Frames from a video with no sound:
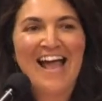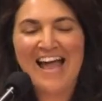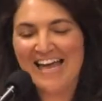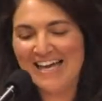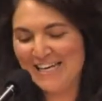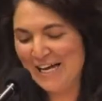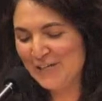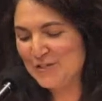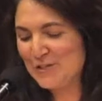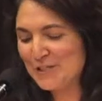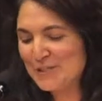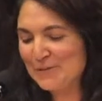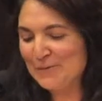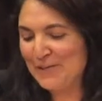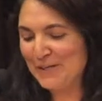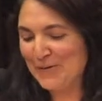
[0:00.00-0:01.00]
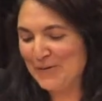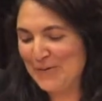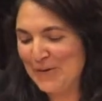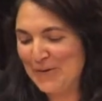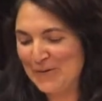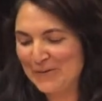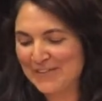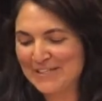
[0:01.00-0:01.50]
And I just want to
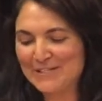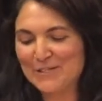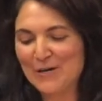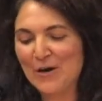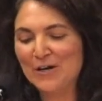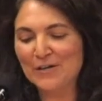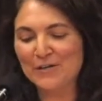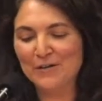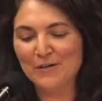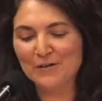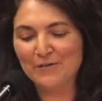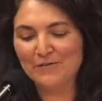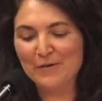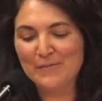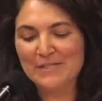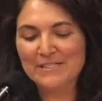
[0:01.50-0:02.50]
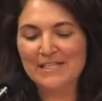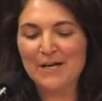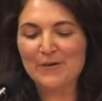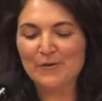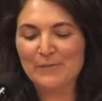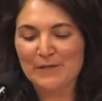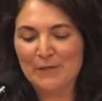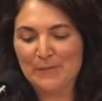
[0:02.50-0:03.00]
quote this article from the
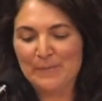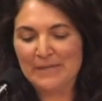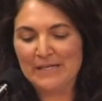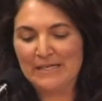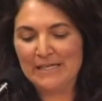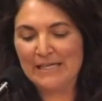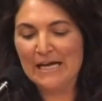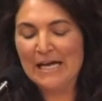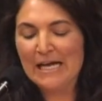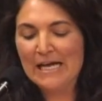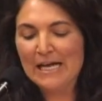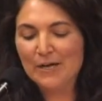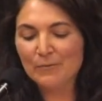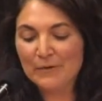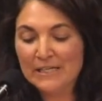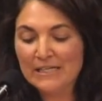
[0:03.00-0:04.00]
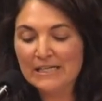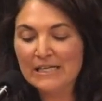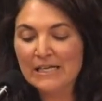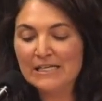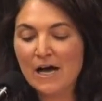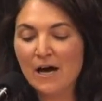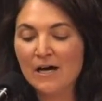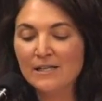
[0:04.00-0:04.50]
Sacramento Bee,
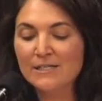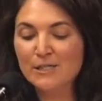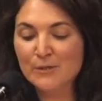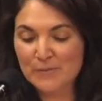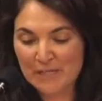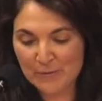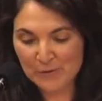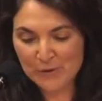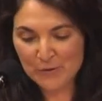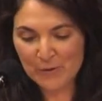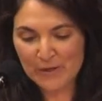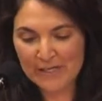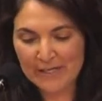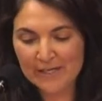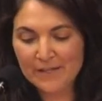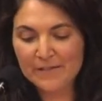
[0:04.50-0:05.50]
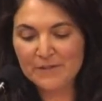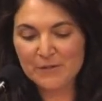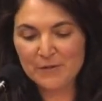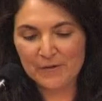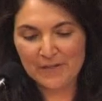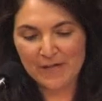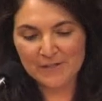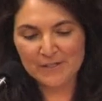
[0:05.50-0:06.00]
written on September 20th,
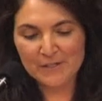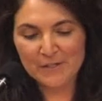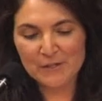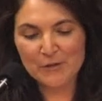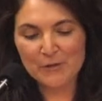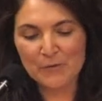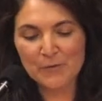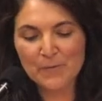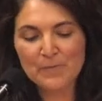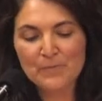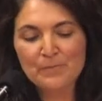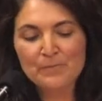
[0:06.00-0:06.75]
2002.